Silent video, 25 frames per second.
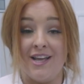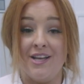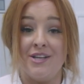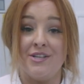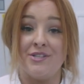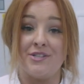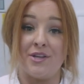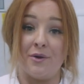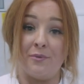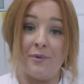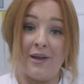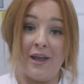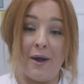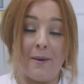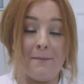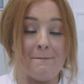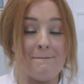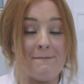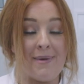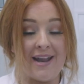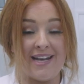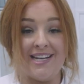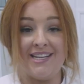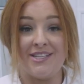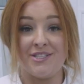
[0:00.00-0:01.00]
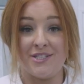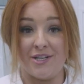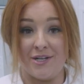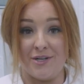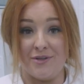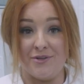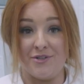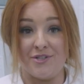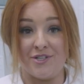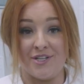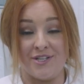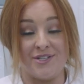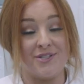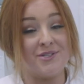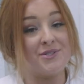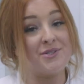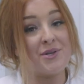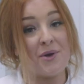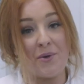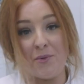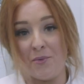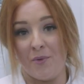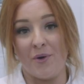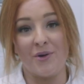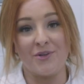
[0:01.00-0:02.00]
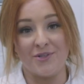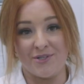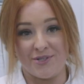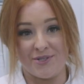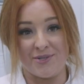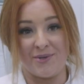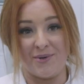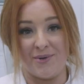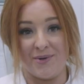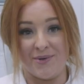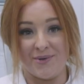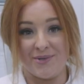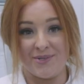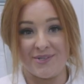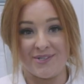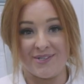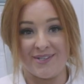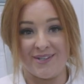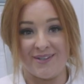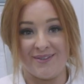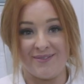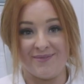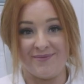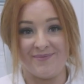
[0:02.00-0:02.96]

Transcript: So we are many solutions, one source.